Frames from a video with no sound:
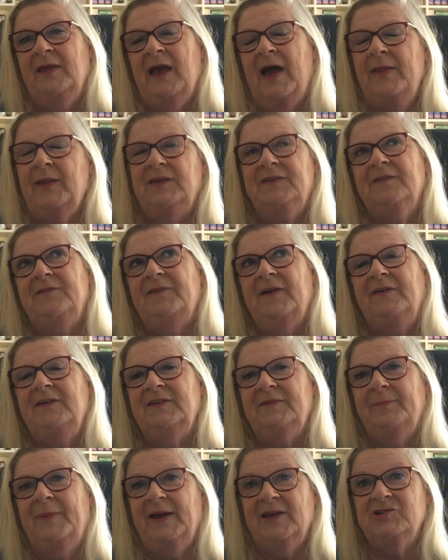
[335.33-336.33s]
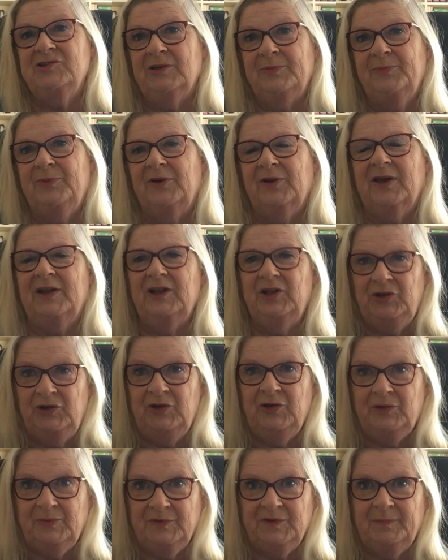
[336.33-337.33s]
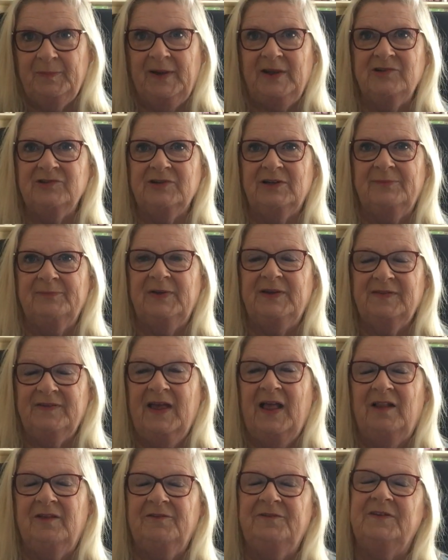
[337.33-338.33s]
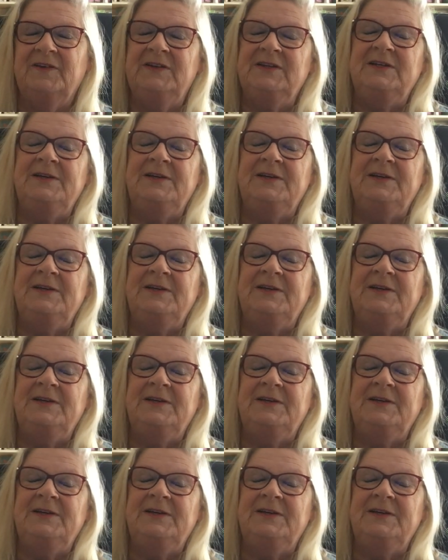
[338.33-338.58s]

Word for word: And it's a very special book, and I knew it was special myself.